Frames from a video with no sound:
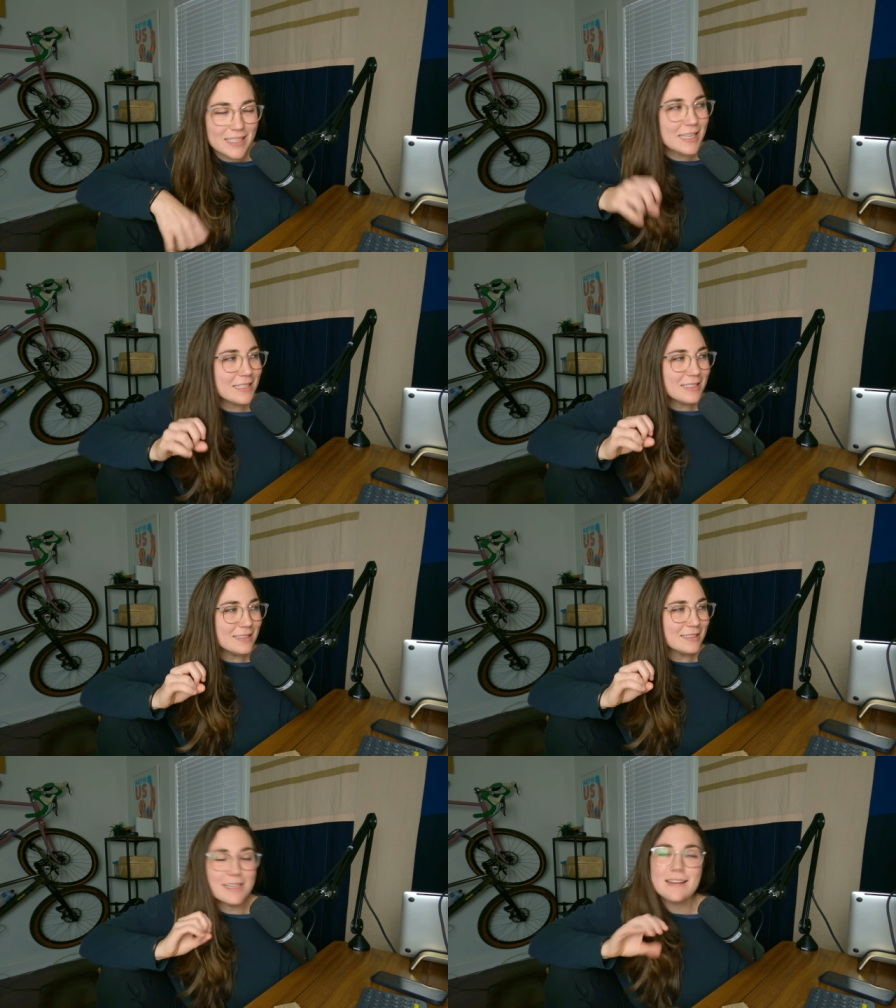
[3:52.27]
It
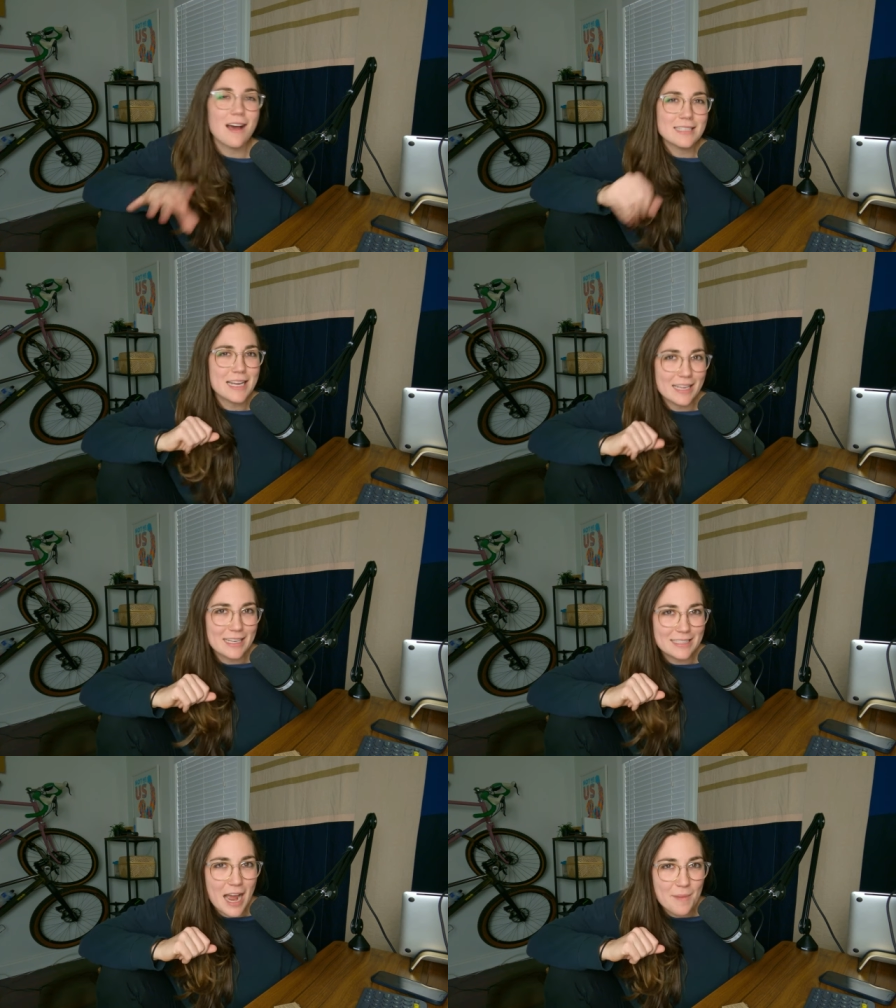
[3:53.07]
did not take
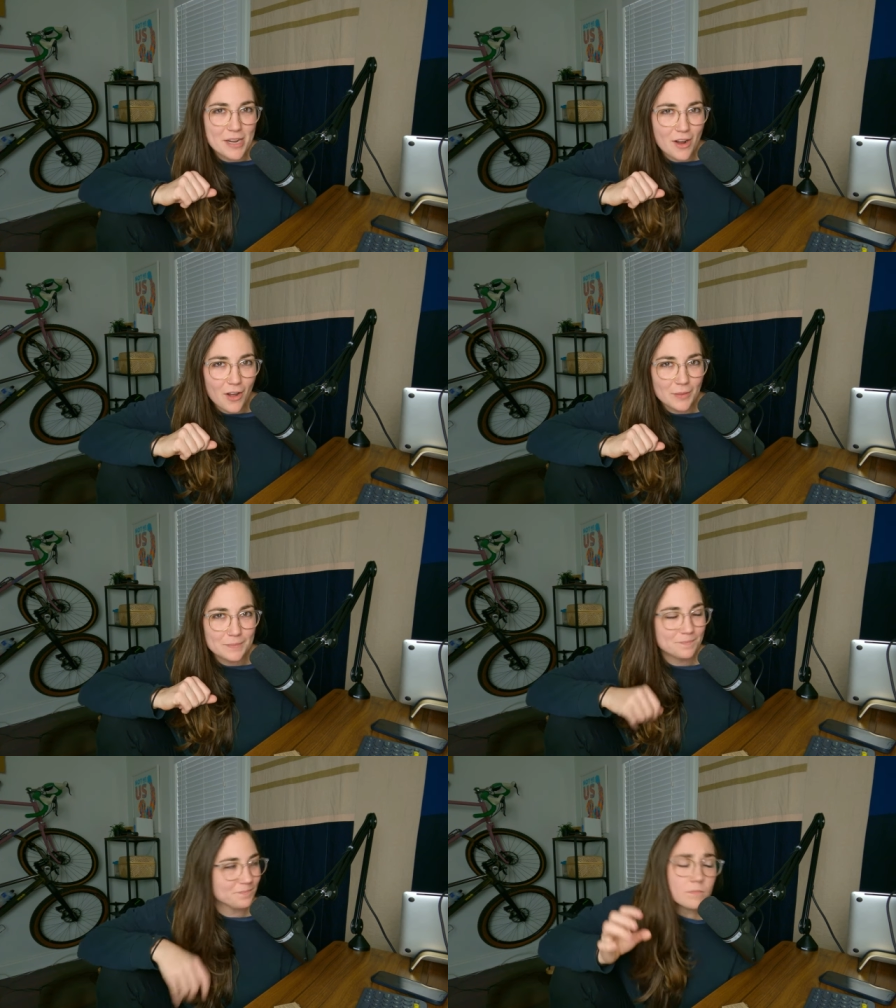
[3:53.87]
any time at all.
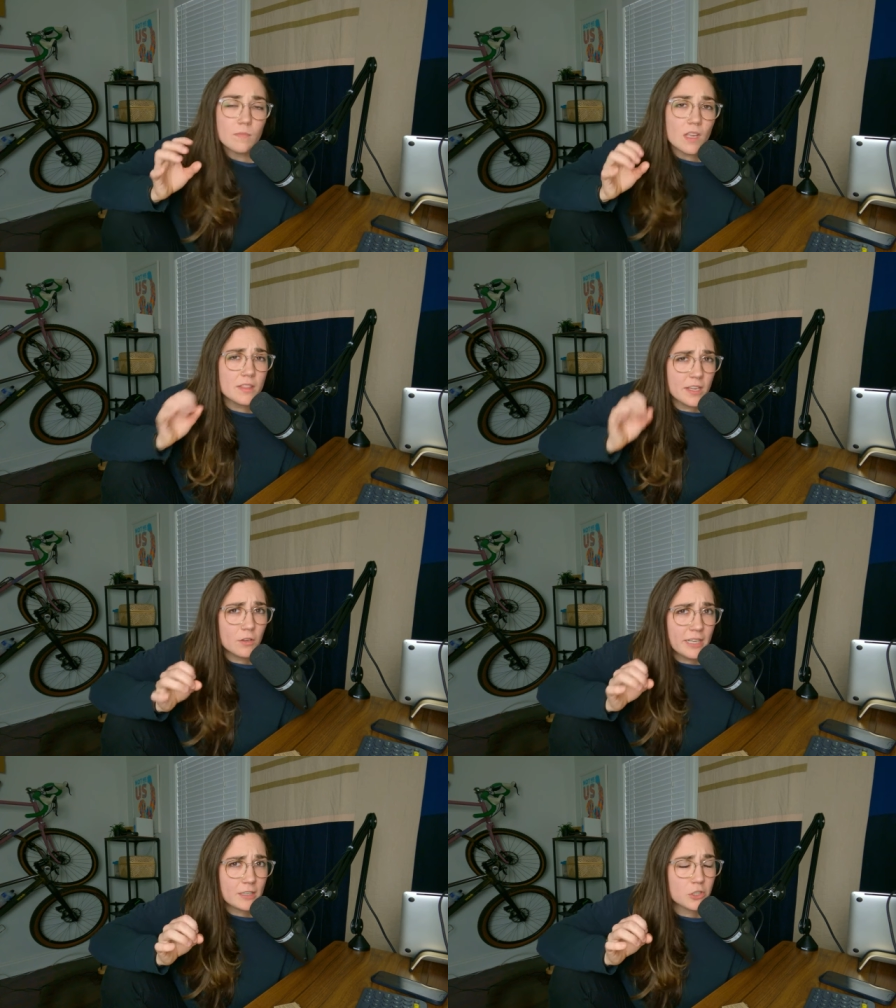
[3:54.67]
The
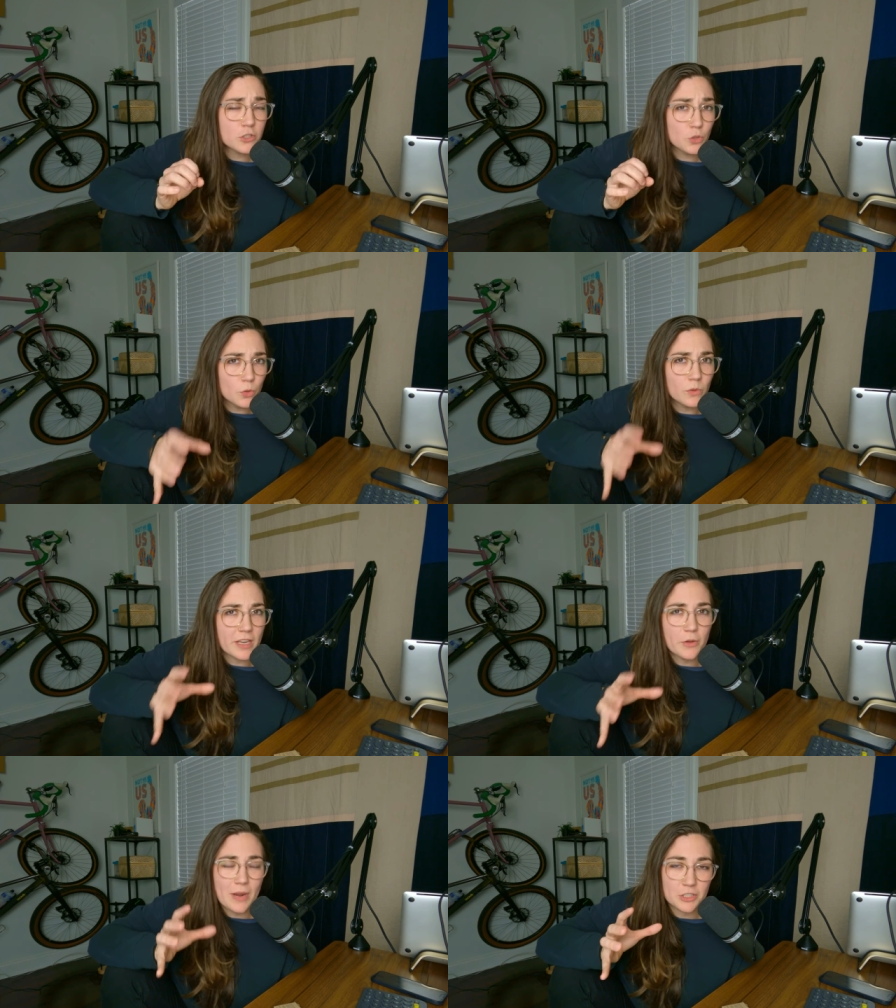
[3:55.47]
only extra tool
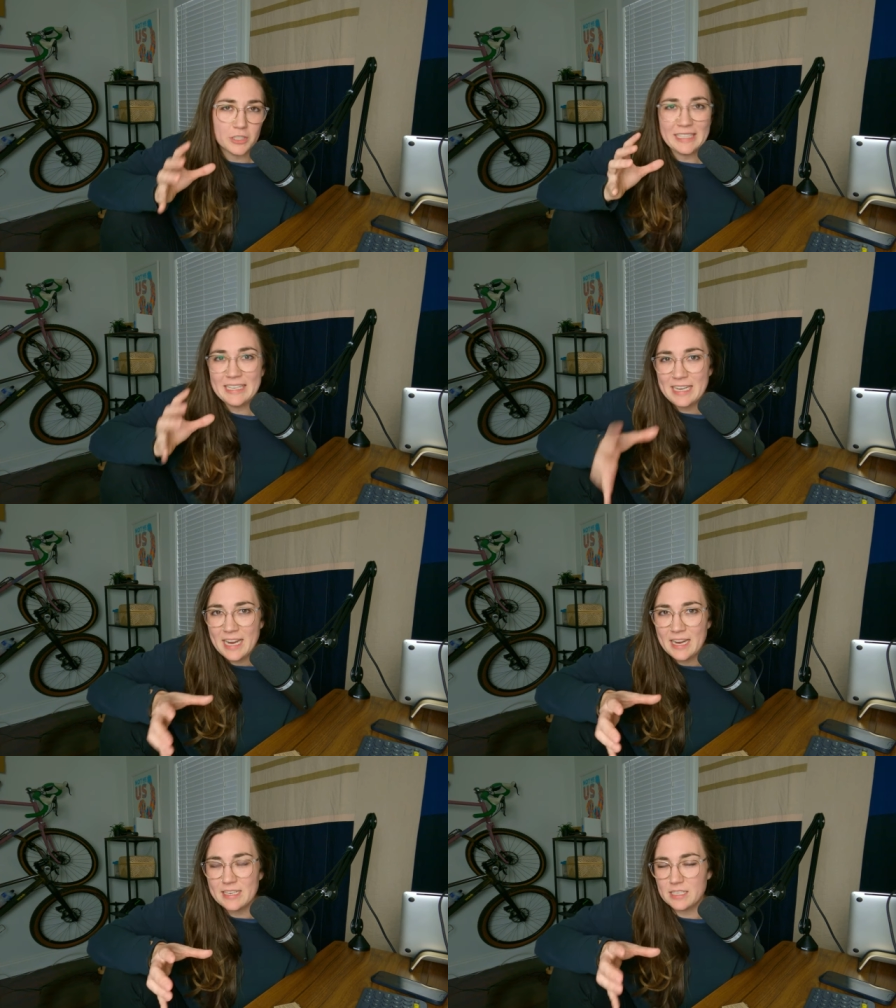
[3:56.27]
that you actually
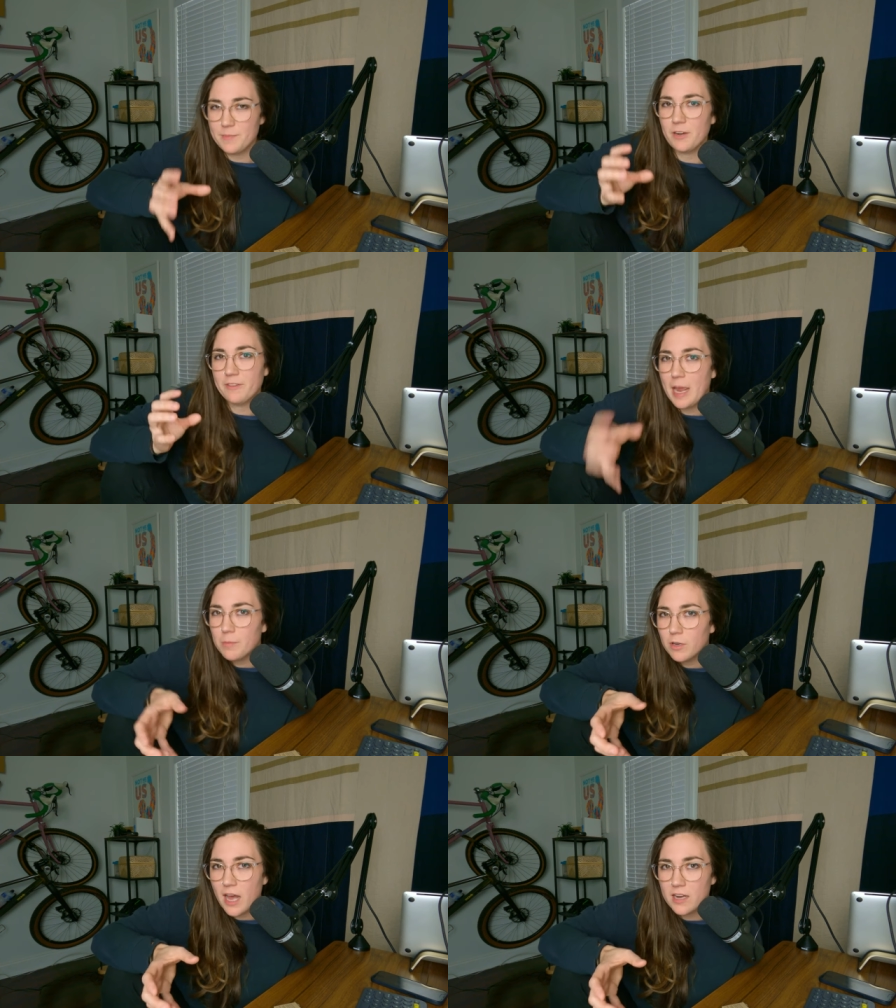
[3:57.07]
need is a pair of
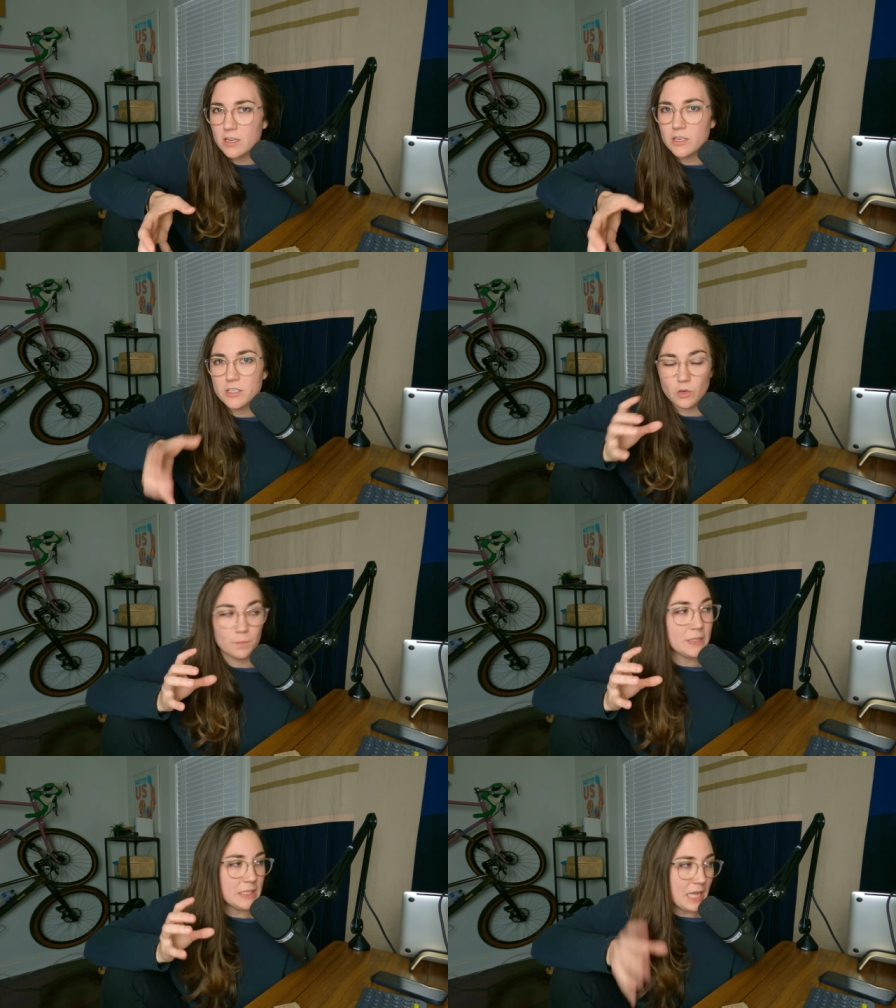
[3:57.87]
cable cutters or
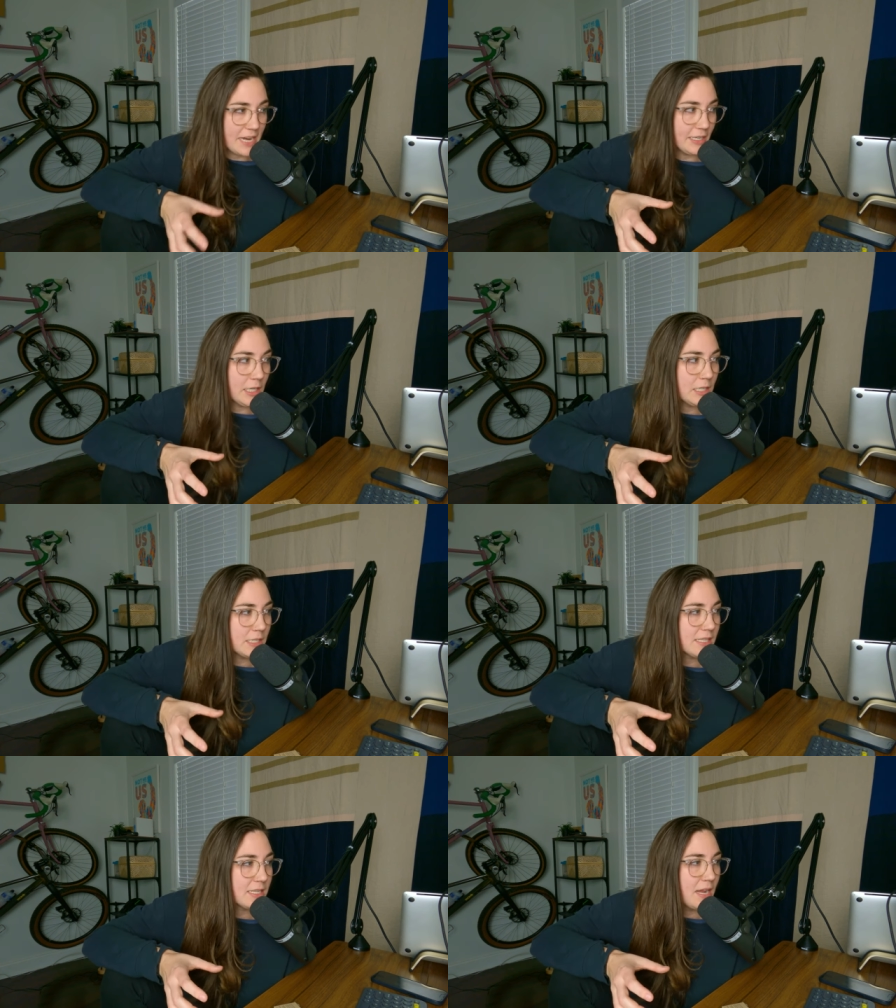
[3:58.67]

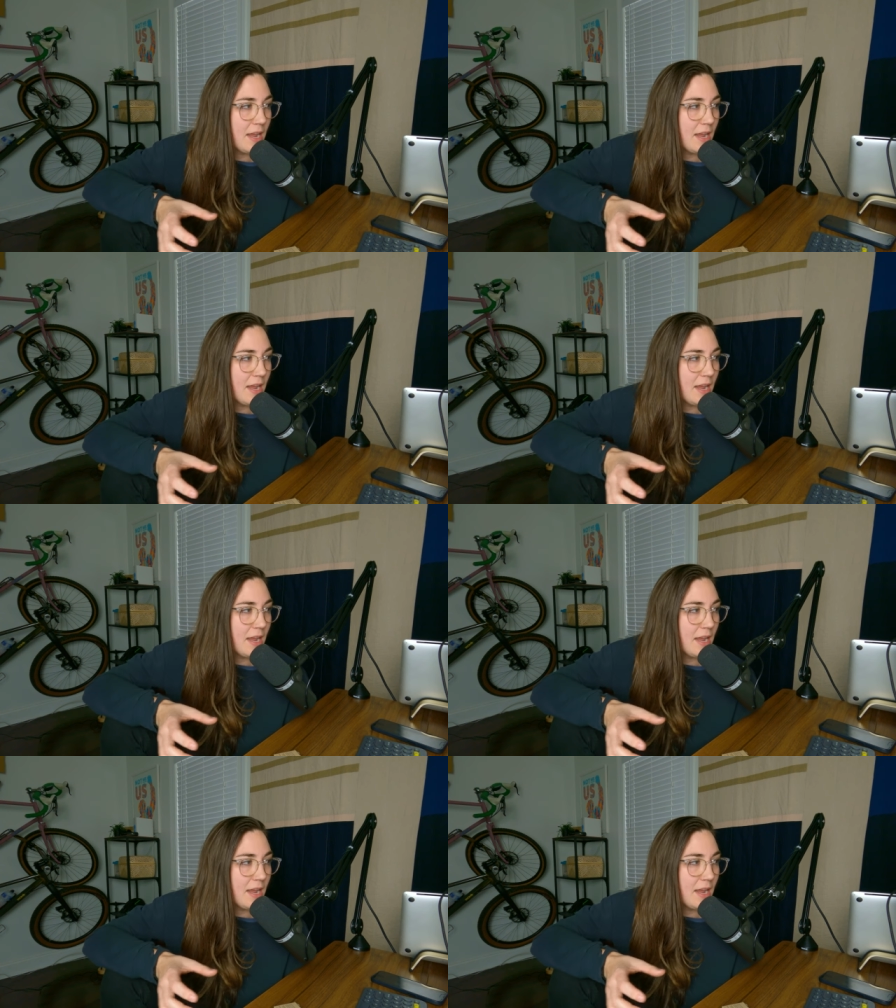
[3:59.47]
pliers.